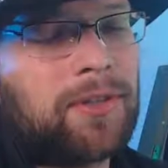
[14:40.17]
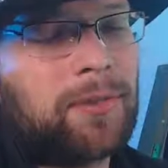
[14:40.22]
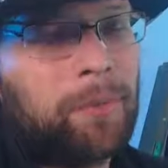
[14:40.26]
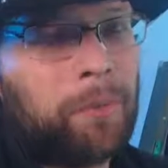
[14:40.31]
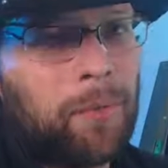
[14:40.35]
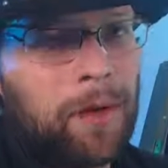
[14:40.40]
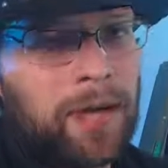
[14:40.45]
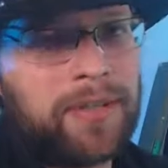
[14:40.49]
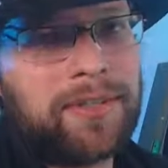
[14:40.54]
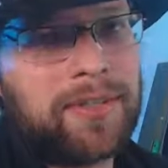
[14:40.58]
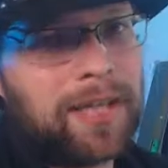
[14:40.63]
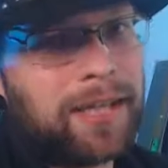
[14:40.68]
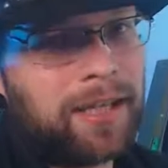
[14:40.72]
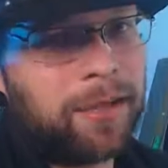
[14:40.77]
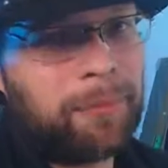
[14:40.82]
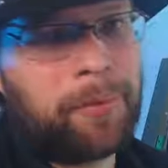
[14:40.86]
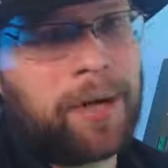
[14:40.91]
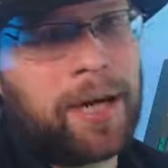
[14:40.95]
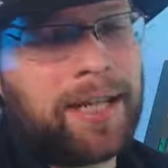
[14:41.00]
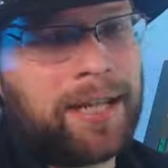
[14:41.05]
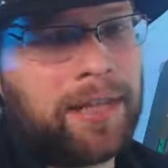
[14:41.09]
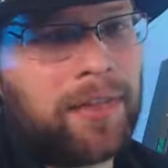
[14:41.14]
and one
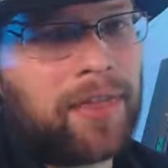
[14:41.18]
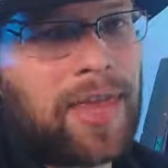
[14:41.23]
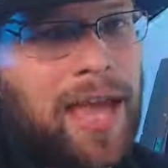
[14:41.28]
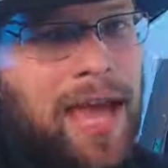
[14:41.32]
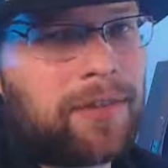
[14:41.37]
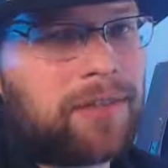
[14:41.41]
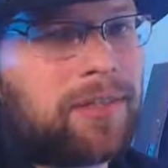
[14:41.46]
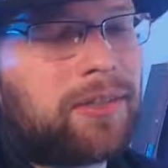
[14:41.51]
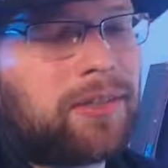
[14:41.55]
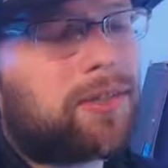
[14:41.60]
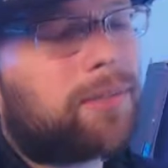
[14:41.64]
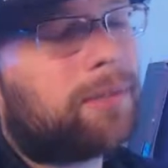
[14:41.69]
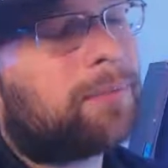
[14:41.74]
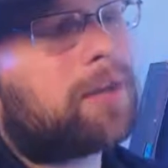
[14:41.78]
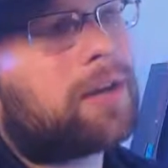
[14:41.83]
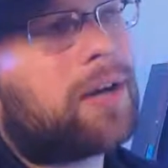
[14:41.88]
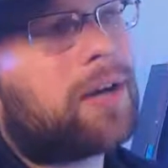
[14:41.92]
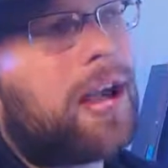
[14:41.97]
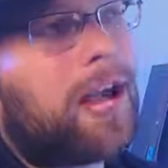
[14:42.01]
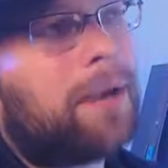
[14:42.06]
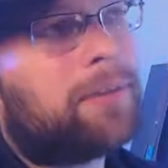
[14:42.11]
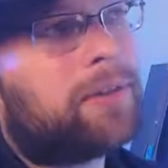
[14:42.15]
celebrating 1,000
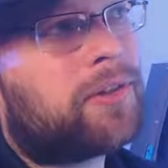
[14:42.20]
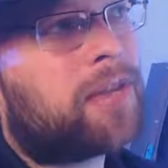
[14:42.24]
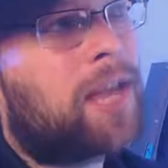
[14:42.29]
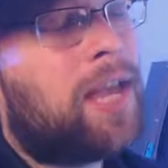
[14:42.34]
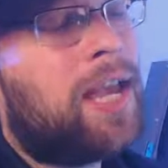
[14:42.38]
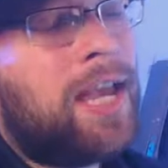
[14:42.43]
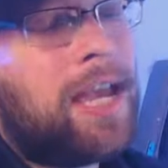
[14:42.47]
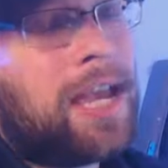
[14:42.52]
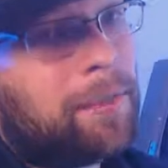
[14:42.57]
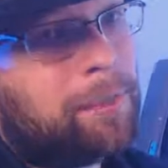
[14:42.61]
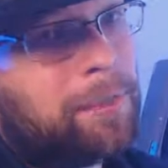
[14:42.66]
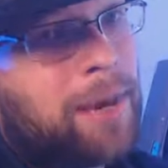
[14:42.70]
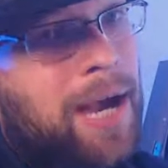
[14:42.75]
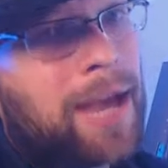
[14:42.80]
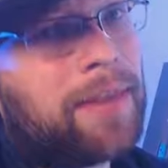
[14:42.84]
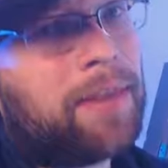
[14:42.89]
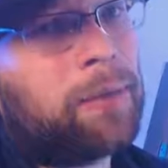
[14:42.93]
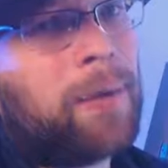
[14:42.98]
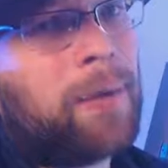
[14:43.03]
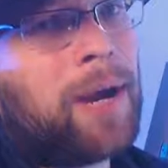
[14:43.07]
subscribers. And by the way,